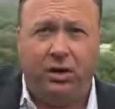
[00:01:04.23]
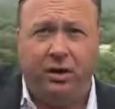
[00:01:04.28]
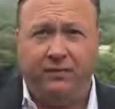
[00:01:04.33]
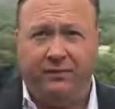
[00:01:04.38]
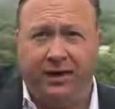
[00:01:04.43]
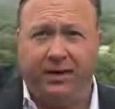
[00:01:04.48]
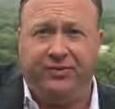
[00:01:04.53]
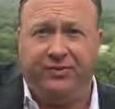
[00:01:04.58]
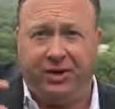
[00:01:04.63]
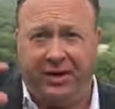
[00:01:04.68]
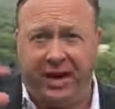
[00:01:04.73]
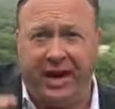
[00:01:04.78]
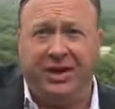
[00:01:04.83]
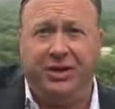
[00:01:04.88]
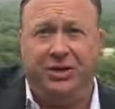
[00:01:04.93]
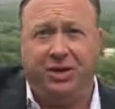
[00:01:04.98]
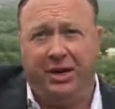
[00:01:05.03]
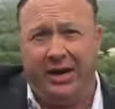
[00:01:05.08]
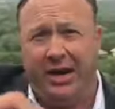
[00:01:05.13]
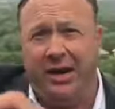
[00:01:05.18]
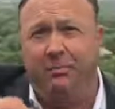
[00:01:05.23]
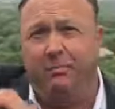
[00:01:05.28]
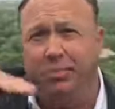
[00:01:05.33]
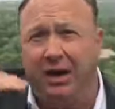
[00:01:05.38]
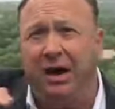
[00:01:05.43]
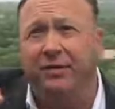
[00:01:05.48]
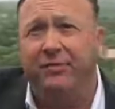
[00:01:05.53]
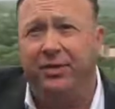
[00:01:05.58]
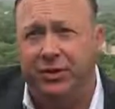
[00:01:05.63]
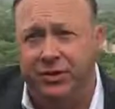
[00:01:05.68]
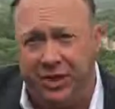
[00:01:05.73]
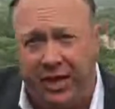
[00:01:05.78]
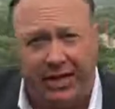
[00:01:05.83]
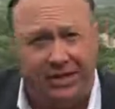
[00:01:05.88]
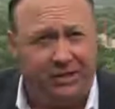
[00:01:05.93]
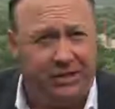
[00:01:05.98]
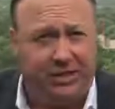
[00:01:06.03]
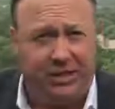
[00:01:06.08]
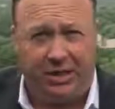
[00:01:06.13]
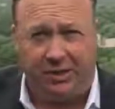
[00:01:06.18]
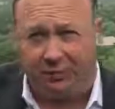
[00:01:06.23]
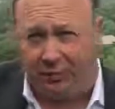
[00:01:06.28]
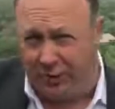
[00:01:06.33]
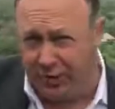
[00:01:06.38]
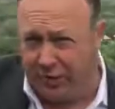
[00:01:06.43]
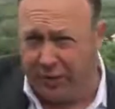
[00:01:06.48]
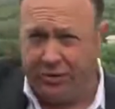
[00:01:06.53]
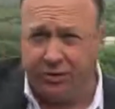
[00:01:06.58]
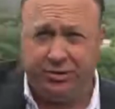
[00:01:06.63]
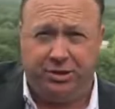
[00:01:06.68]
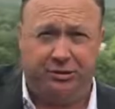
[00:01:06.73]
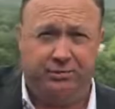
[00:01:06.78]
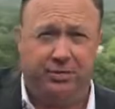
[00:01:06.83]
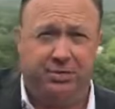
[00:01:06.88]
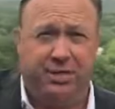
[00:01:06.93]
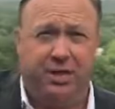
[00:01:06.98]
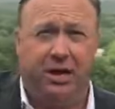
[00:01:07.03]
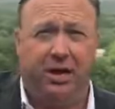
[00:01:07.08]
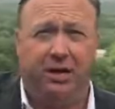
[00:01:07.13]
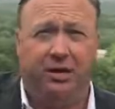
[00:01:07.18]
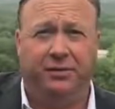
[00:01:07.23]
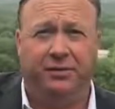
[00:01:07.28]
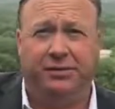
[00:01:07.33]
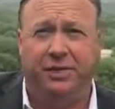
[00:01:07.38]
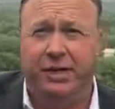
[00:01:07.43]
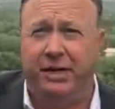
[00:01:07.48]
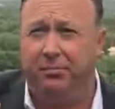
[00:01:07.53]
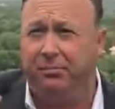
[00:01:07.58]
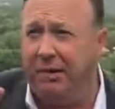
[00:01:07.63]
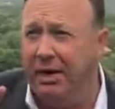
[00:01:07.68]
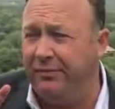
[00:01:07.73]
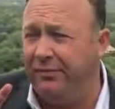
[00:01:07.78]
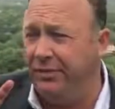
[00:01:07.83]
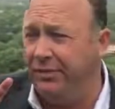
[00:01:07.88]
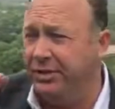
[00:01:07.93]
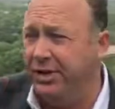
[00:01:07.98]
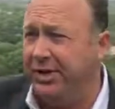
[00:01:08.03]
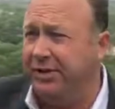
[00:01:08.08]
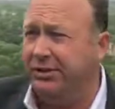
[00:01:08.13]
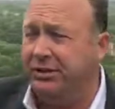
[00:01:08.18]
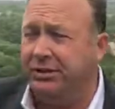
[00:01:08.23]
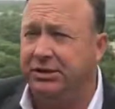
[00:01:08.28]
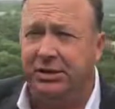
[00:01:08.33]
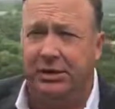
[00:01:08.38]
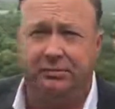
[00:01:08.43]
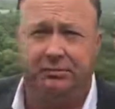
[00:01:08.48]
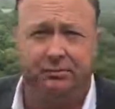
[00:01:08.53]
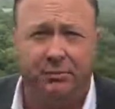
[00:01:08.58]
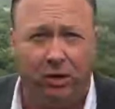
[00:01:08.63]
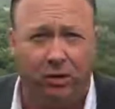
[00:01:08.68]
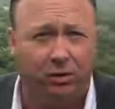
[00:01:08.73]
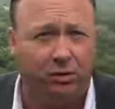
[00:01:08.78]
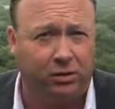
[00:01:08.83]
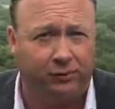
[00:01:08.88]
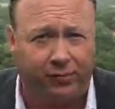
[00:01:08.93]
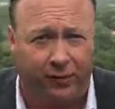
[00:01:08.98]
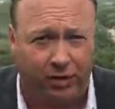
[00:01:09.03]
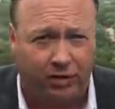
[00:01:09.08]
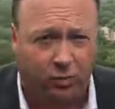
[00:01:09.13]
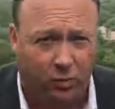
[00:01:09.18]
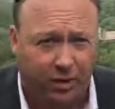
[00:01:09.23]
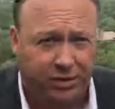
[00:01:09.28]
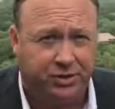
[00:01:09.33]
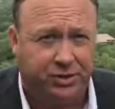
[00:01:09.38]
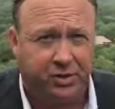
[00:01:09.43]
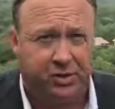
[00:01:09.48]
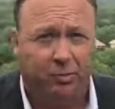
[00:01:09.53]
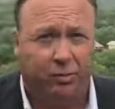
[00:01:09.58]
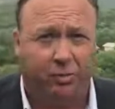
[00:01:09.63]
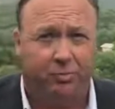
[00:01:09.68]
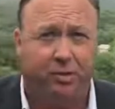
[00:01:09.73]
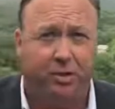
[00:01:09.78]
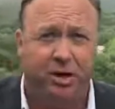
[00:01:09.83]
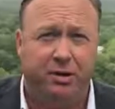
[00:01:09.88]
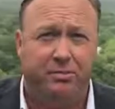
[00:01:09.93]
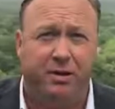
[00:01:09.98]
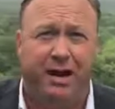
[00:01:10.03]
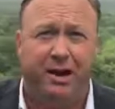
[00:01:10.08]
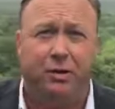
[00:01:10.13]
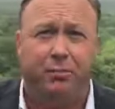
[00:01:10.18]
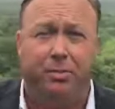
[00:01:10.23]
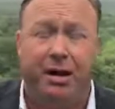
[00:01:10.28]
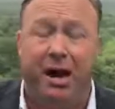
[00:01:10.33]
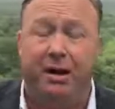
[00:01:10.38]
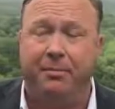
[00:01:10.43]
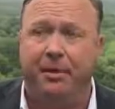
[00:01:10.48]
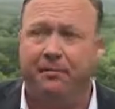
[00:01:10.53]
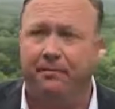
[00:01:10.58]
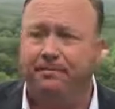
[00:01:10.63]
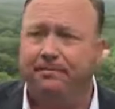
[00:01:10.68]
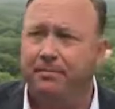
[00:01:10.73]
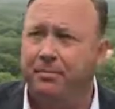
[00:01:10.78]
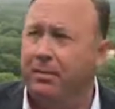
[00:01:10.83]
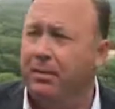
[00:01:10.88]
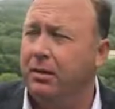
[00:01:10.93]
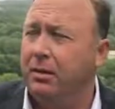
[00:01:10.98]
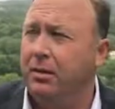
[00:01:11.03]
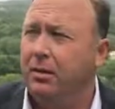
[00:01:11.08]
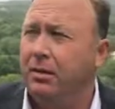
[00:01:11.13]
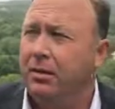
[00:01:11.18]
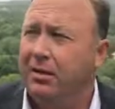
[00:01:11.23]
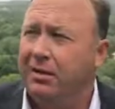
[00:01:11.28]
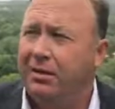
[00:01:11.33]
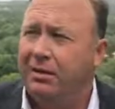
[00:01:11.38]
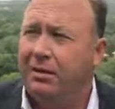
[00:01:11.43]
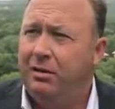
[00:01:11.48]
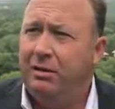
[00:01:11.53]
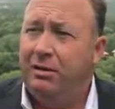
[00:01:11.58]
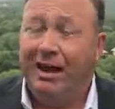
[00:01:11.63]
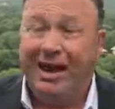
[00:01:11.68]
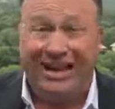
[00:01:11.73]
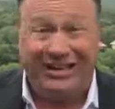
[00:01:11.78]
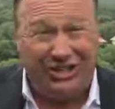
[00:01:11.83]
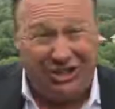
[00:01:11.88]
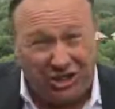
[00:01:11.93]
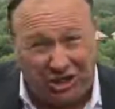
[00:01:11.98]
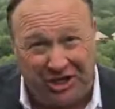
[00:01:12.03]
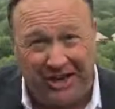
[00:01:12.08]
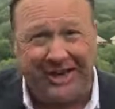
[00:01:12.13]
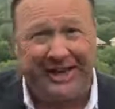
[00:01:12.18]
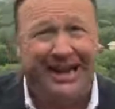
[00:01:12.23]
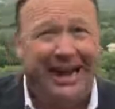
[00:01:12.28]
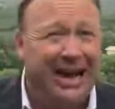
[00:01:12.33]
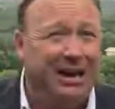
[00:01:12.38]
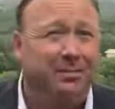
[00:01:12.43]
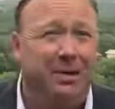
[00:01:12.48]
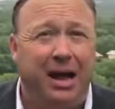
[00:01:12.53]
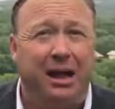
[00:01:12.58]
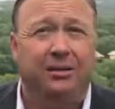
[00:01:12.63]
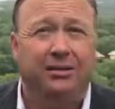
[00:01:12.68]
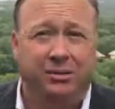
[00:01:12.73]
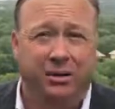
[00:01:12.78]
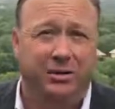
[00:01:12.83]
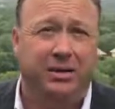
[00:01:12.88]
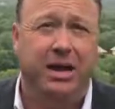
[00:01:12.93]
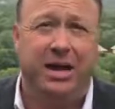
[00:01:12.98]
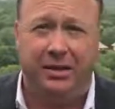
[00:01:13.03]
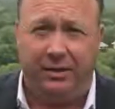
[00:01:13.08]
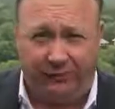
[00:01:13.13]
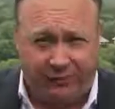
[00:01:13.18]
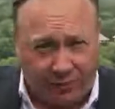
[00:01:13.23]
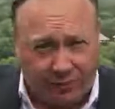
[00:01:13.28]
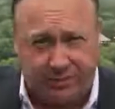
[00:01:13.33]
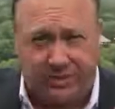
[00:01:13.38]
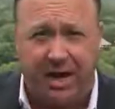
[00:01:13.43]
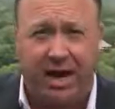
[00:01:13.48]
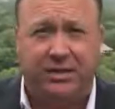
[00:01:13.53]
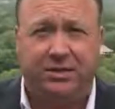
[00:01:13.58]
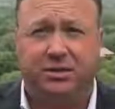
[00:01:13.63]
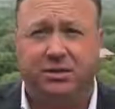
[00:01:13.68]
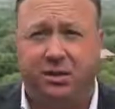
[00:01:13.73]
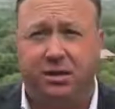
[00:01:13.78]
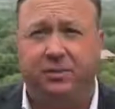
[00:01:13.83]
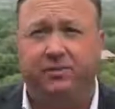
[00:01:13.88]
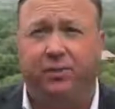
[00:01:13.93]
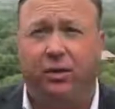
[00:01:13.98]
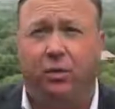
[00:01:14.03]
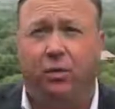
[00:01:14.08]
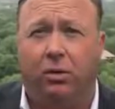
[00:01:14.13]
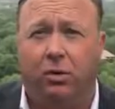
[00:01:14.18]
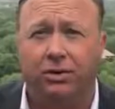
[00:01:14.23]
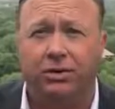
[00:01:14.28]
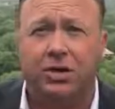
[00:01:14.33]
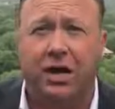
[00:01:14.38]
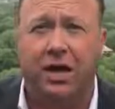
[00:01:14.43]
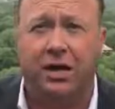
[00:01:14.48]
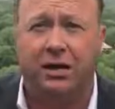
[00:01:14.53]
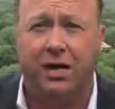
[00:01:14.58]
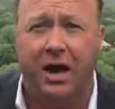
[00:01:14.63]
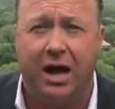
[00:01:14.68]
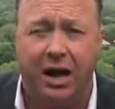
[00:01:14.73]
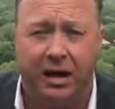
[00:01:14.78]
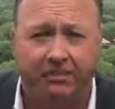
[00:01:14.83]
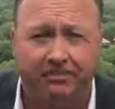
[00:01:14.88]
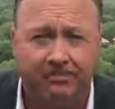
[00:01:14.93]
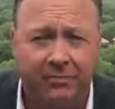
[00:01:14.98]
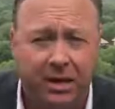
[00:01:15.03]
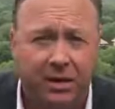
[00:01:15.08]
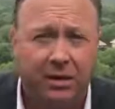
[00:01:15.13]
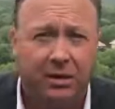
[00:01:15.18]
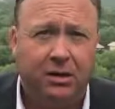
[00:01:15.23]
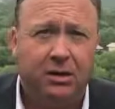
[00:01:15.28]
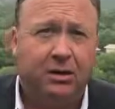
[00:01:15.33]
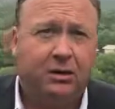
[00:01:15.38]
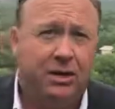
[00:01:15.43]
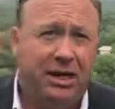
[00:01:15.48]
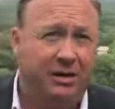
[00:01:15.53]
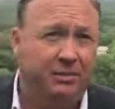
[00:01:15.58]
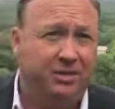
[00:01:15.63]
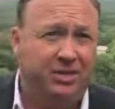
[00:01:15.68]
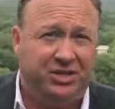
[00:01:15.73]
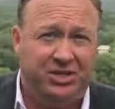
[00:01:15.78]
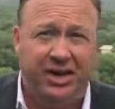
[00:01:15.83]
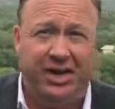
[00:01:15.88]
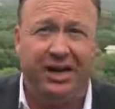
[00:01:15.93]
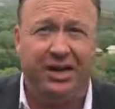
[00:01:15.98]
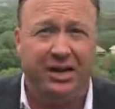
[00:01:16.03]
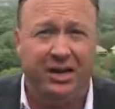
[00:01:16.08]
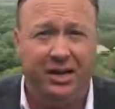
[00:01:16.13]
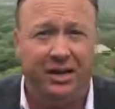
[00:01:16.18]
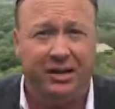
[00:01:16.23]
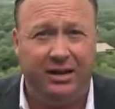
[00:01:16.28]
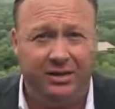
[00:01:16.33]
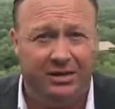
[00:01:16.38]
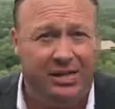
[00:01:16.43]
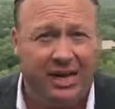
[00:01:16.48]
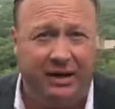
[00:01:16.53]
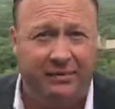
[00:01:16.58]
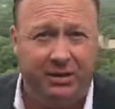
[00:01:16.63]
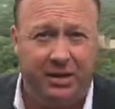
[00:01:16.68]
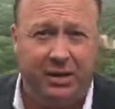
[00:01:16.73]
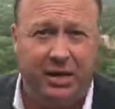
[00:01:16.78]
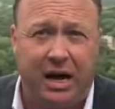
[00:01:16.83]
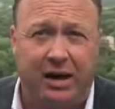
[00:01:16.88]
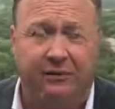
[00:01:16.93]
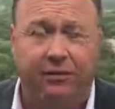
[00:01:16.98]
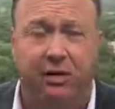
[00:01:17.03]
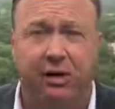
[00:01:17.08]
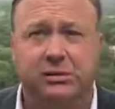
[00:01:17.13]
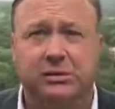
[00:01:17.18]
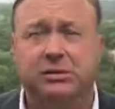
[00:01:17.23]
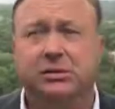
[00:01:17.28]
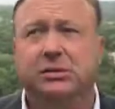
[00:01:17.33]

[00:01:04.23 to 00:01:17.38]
investigation and above the judges that have recused themselves and above the judges that Mueller first went to that were appointed by Obama. And she came out today. The full text is on Infowars.com. Even CNN is having to cover it.